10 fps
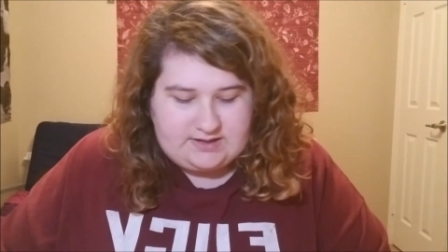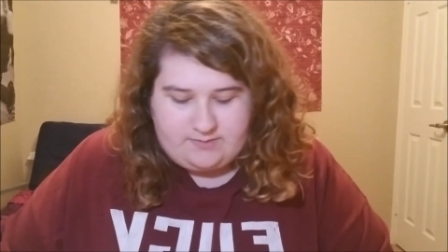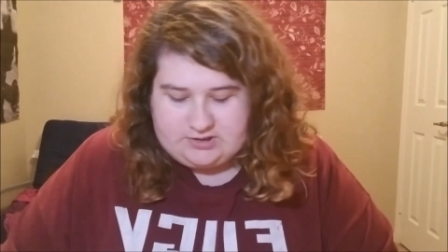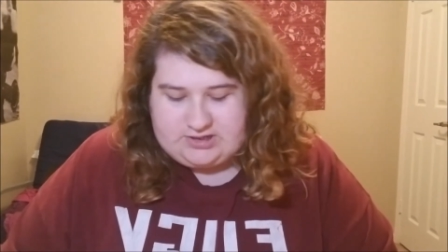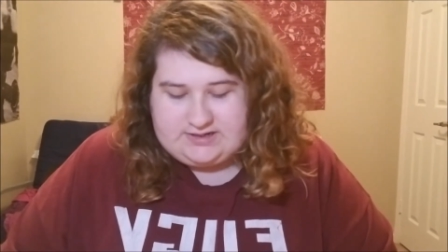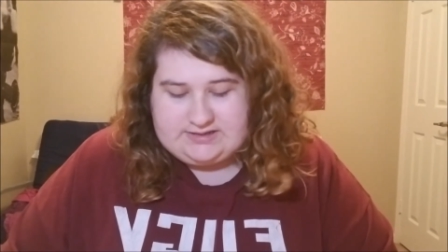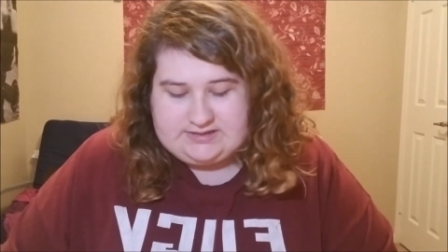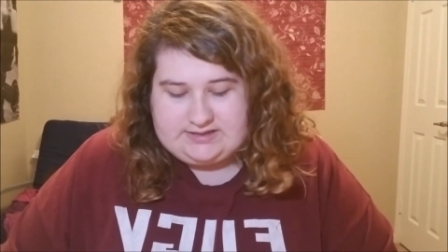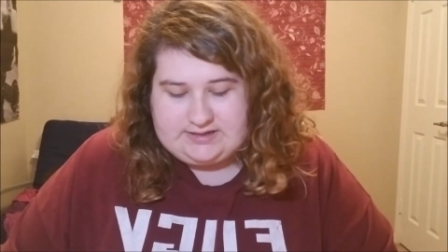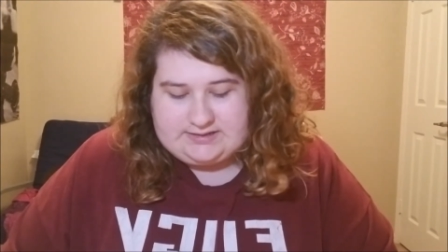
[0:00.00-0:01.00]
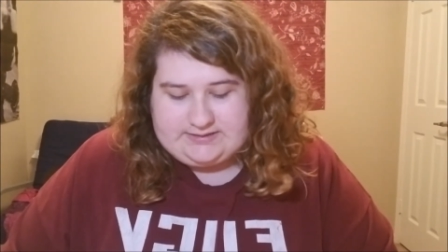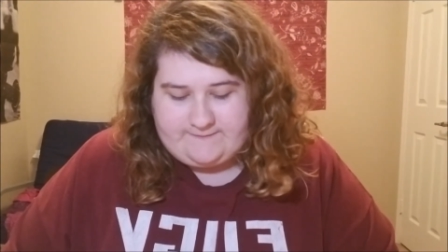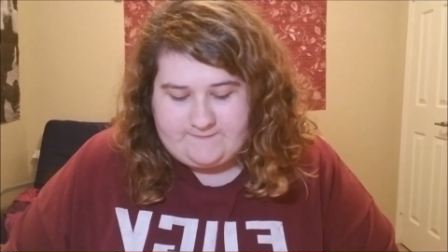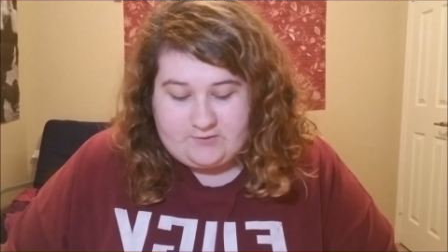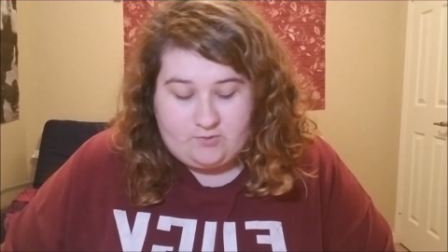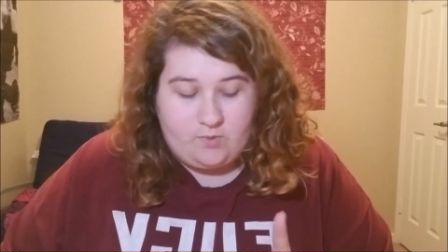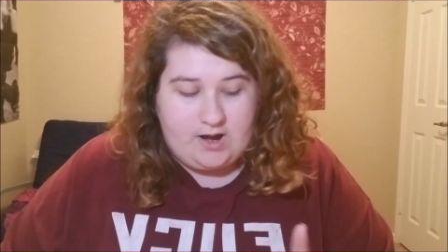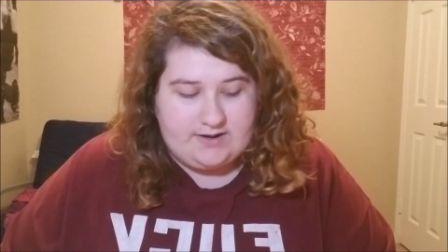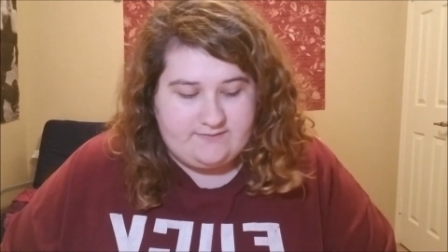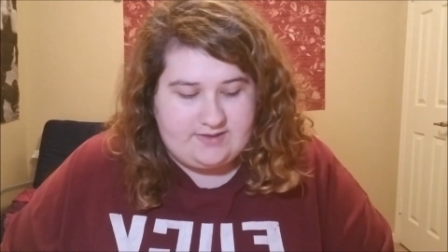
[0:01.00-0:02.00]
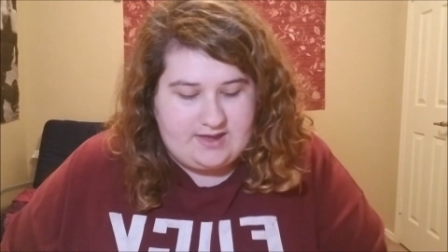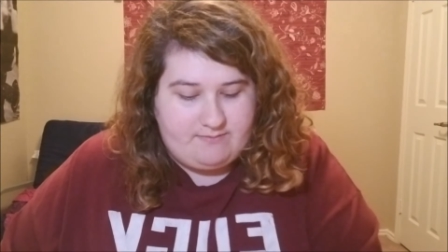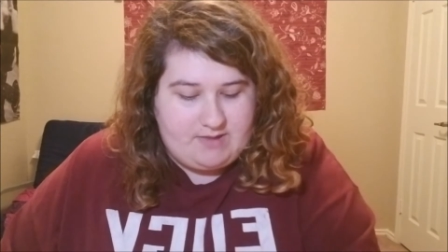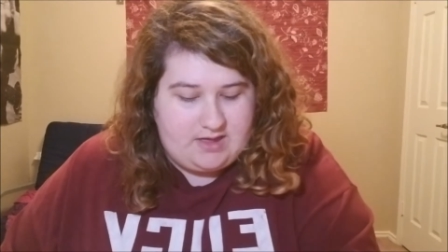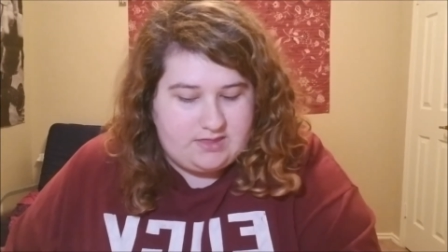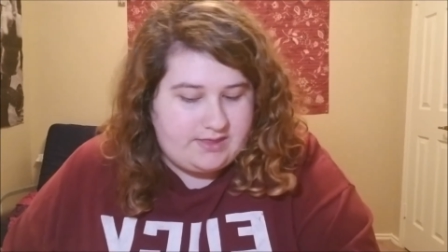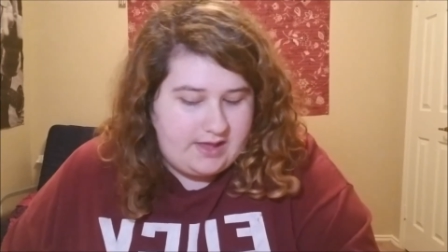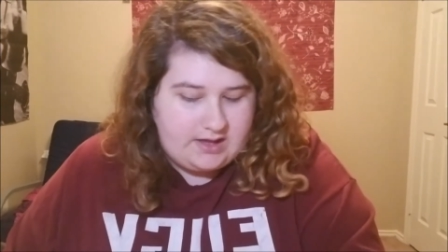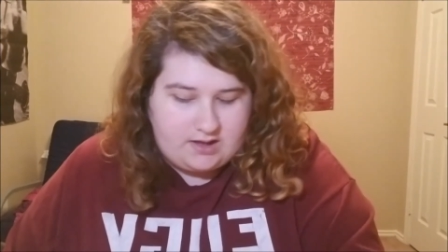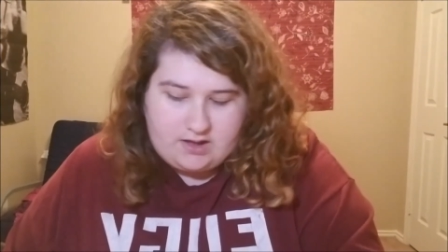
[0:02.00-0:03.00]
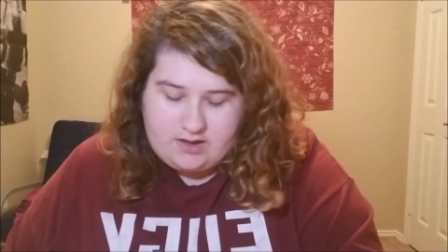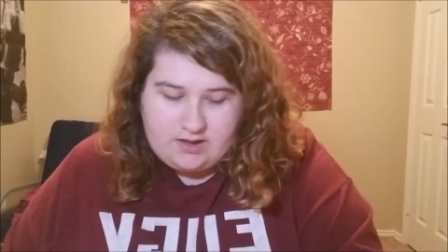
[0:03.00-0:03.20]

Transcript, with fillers: images, except for one of them, I think,